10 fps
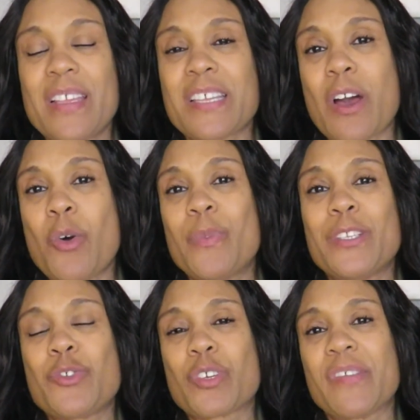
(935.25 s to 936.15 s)
So I hope
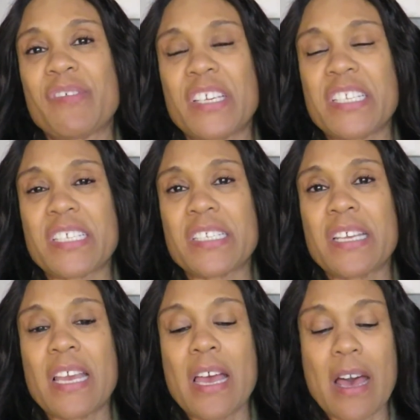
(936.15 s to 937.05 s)
that you're convicted.
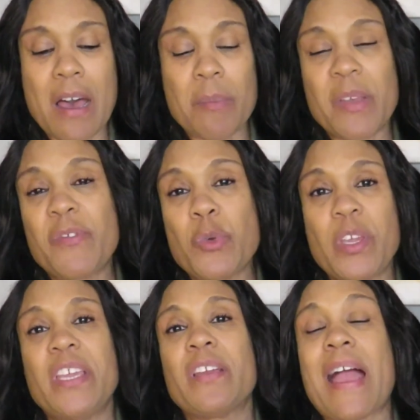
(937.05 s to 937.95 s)
Um, if you
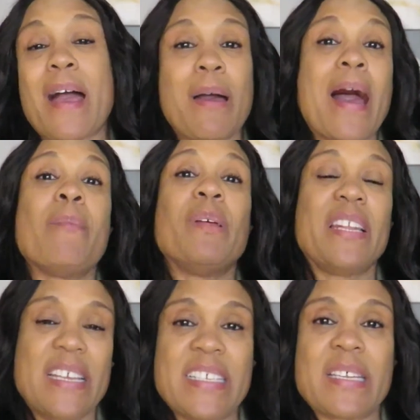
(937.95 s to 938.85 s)
hear, I, am
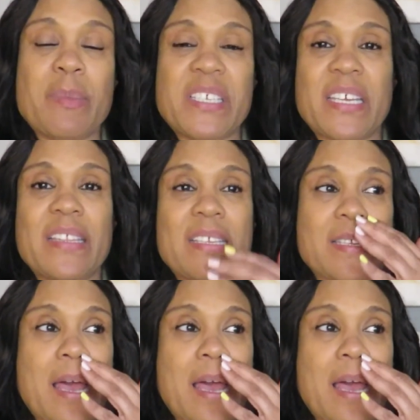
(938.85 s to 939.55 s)
at least, let me say this.